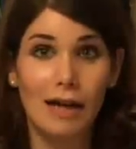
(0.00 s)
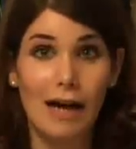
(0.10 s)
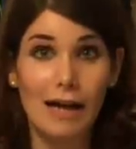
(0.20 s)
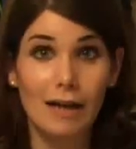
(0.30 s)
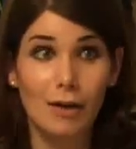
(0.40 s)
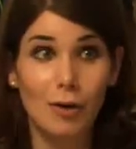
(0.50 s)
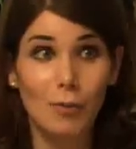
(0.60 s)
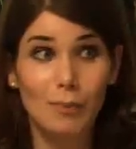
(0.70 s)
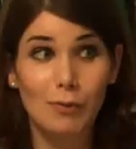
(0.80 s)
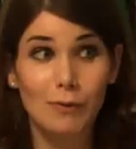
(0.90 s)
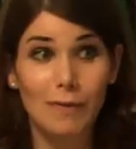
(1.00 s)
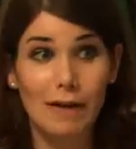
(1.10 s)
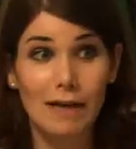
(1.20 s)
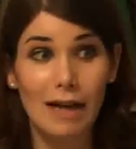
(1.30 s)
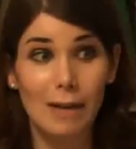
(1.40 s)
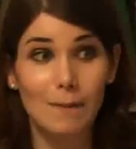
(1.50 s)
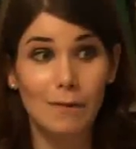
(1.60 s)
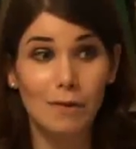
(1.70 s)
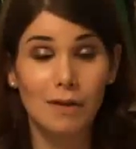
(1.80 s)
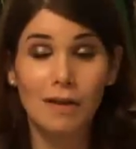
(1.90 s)
I hope you found it
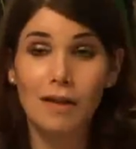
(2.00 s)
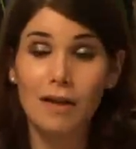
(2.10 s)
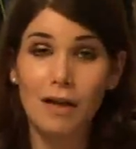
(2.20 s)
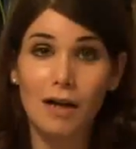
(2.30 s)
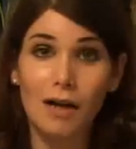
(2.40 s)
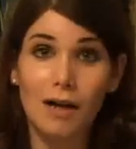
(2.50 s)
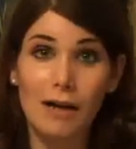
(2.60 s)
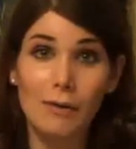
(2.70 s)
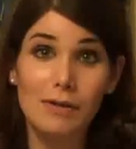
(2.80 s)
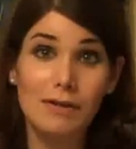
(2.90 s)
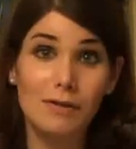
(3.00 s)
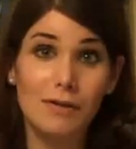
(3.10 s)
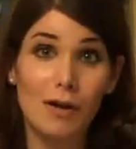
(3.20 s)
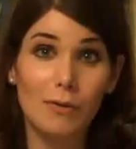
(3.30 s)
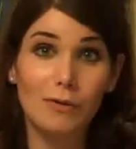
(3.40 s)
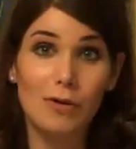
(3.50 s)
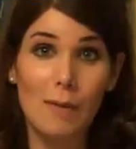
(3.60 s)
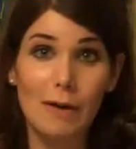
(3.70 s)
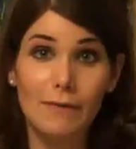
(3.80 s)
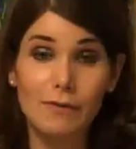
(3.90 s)
helpful. I know this is an awkward
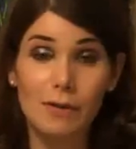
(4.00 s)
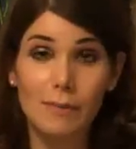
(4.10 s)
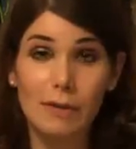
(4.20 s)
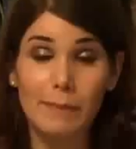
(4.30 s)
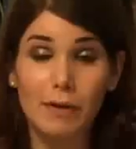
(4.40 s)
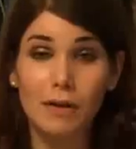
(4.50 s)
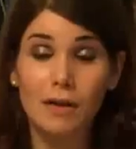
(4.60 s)
topic for some people,